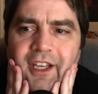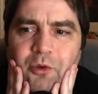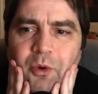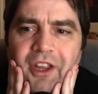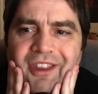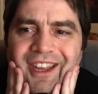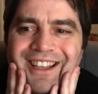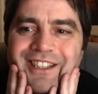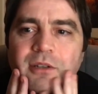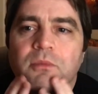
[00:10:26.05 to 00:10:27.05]
so that
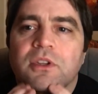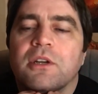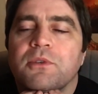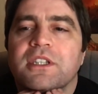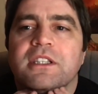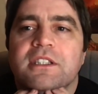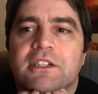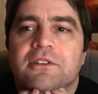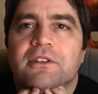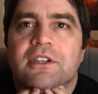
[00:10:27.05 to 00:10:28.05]
is something I was
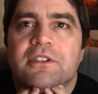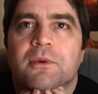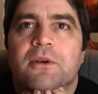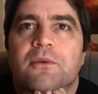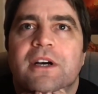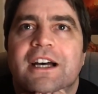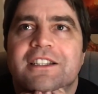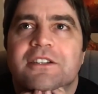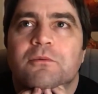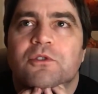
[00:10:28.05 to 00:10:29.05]
considering as well
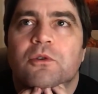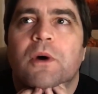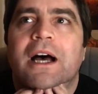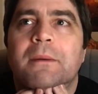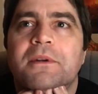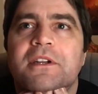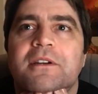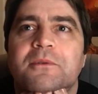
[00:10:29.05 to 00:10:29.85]
as it was all happening.